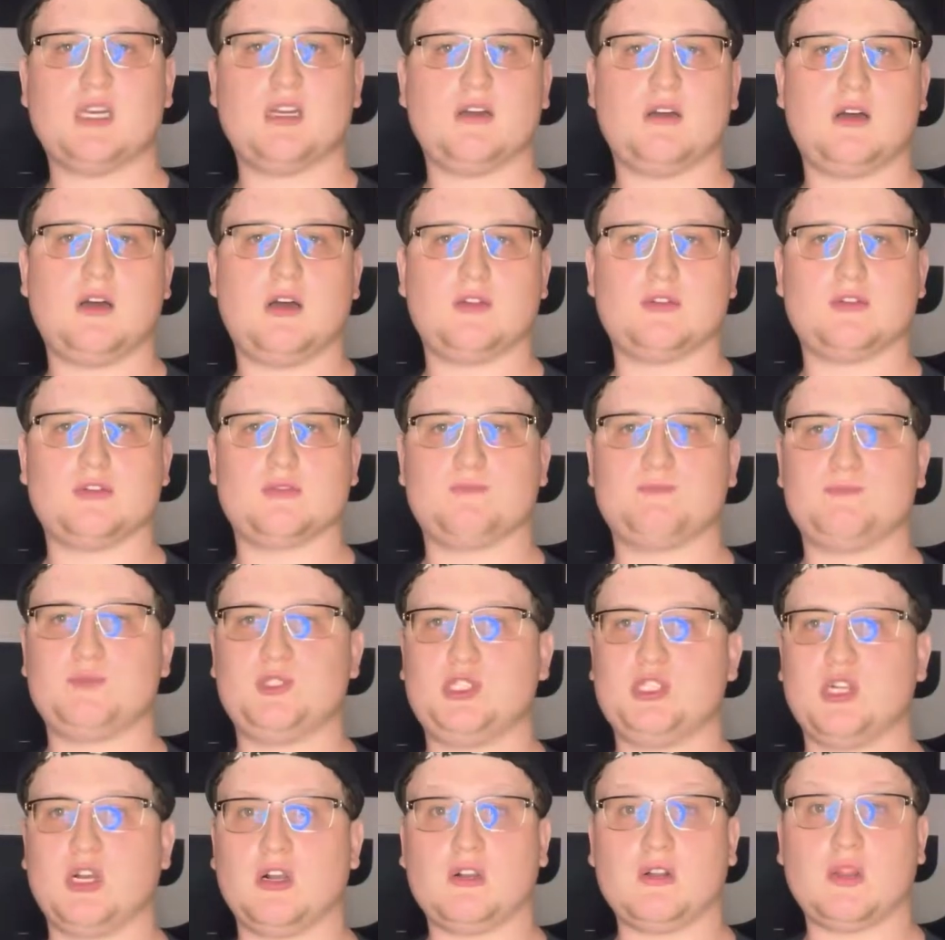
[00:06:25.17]
other
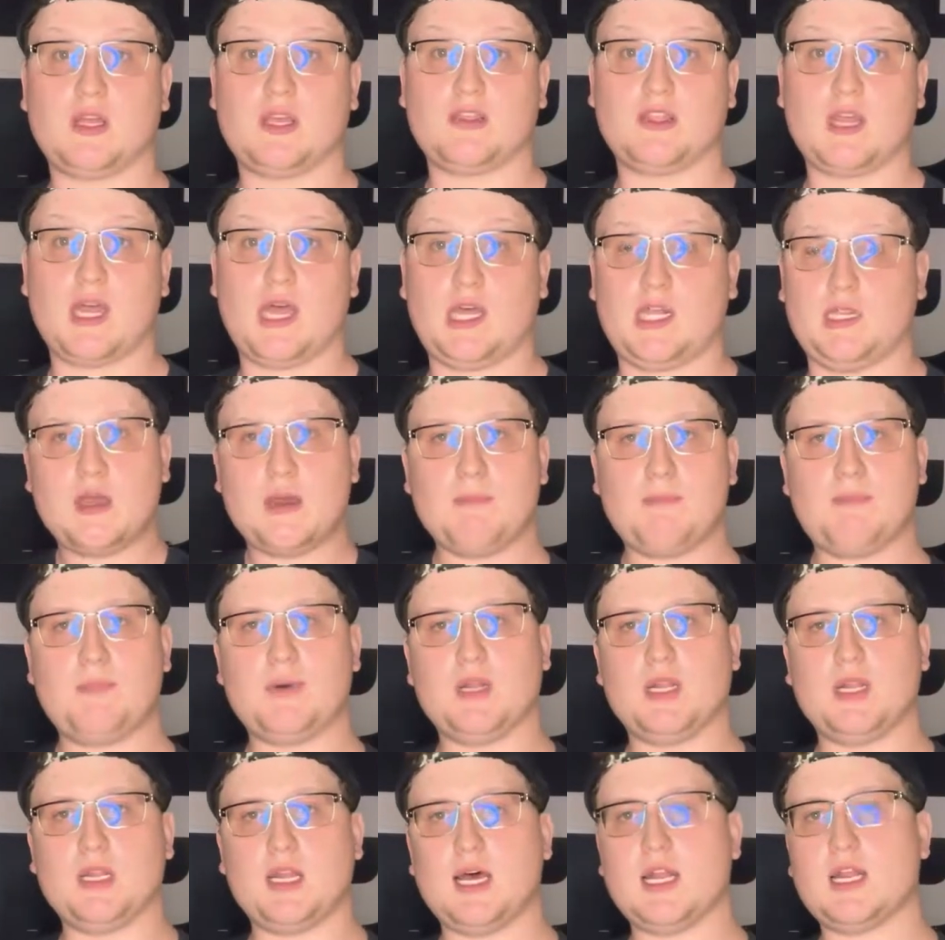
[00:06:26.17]
junk like that. But
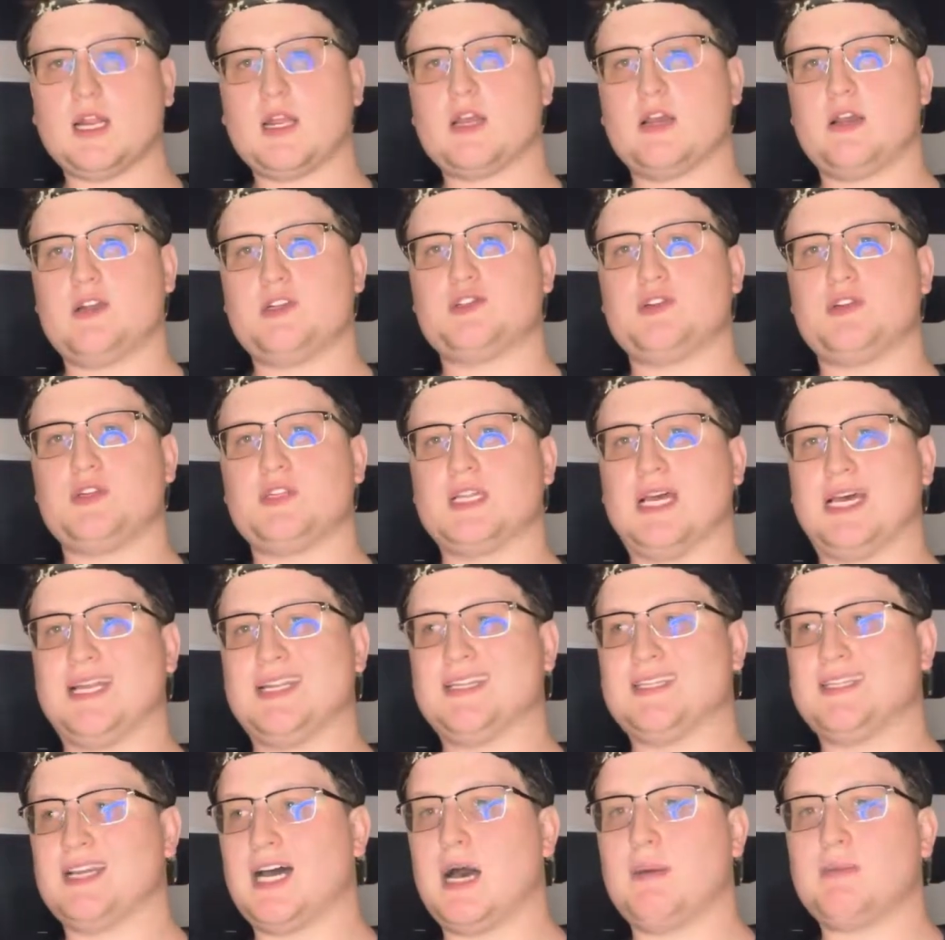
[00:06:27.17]
a lot of countries
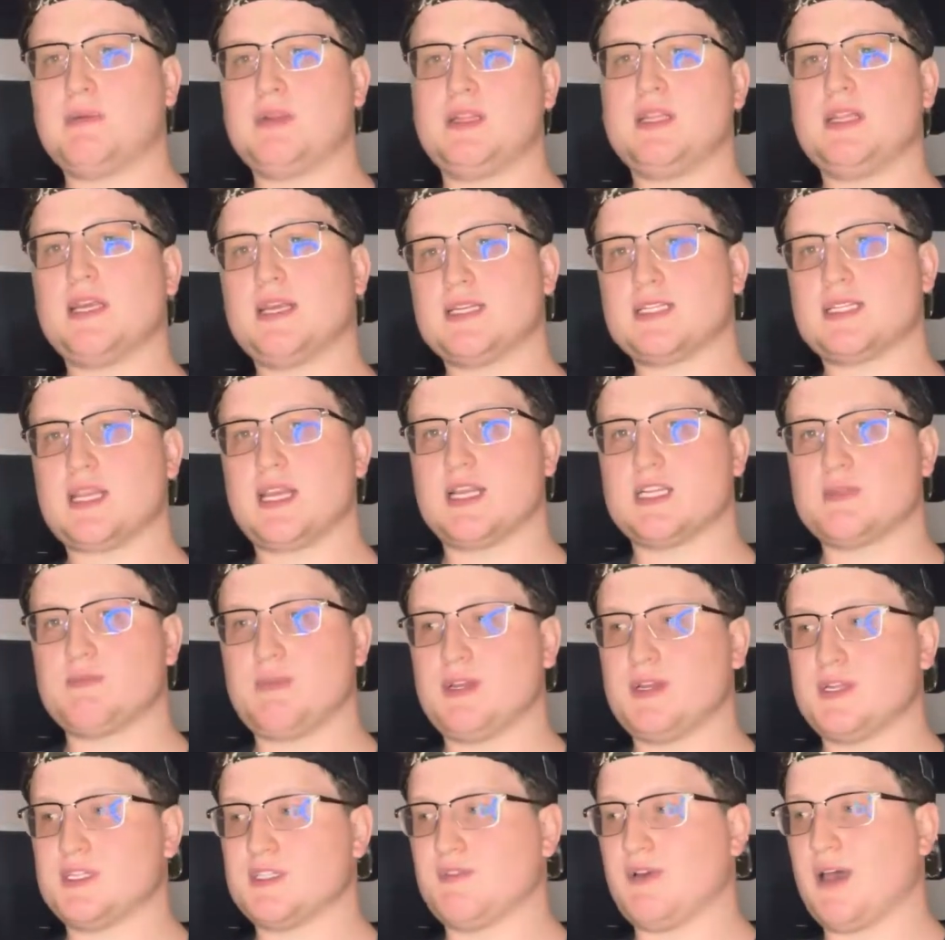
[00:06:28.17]
adopted the SKS
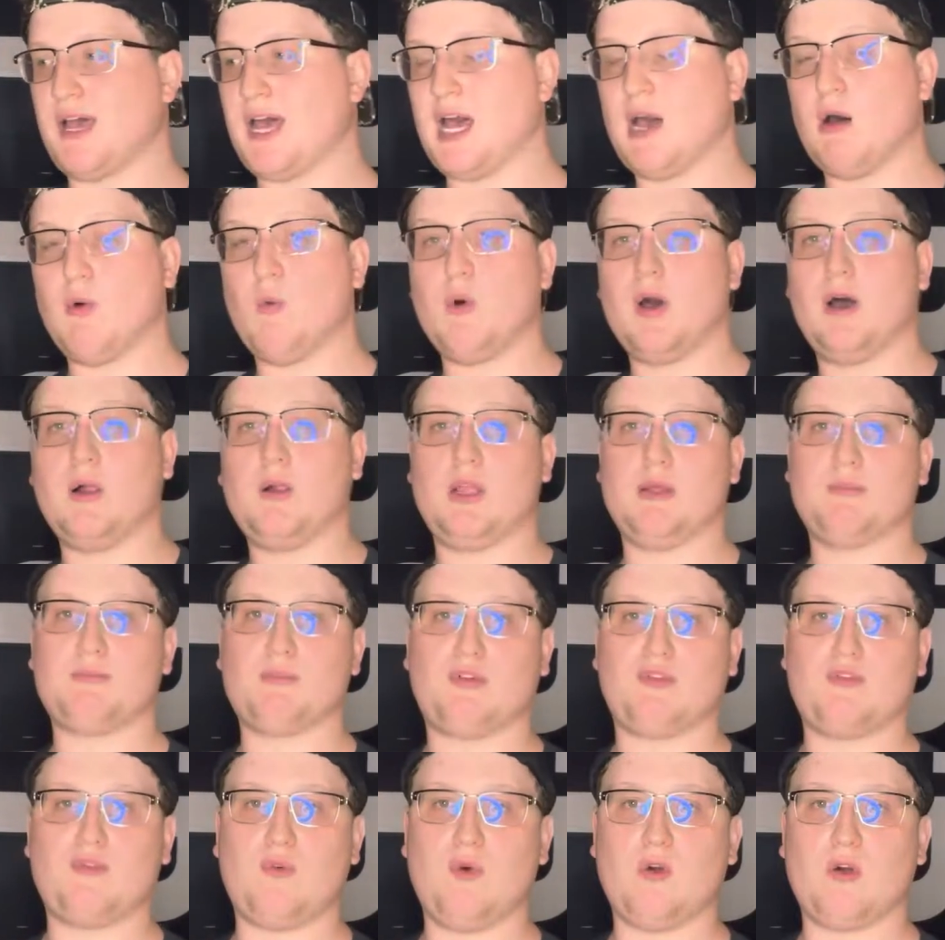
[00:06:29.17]
because of how well it
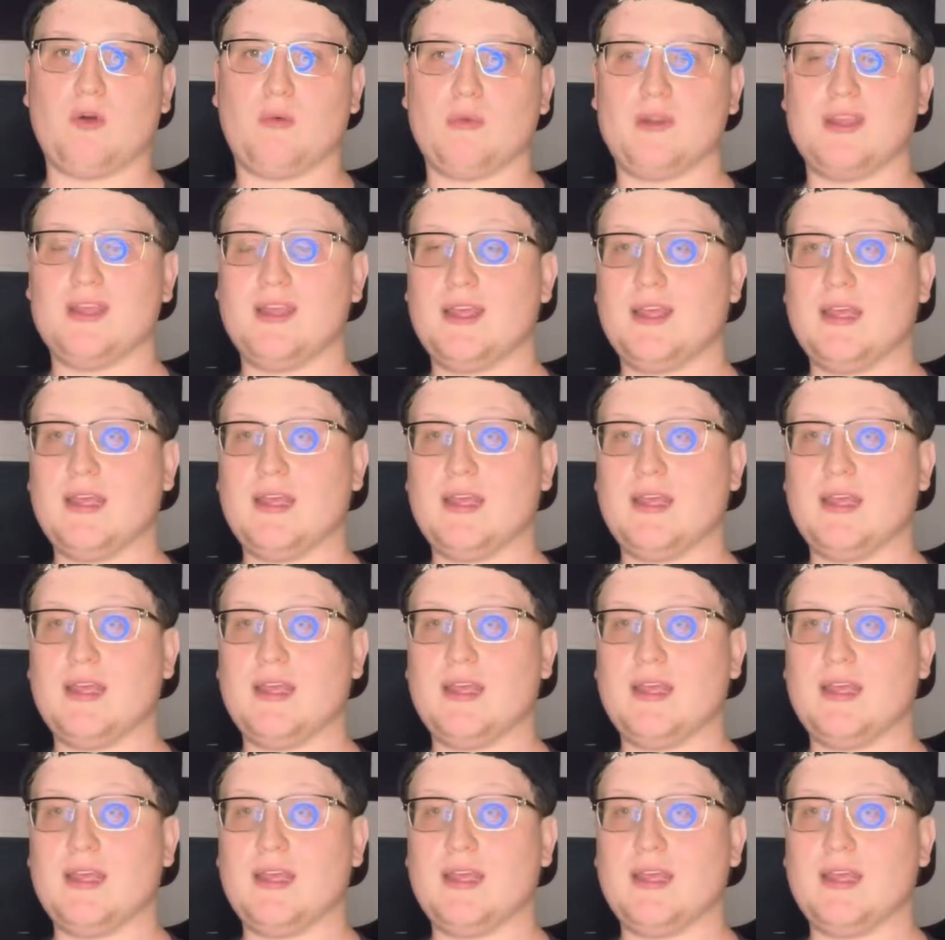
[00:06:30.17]
performed.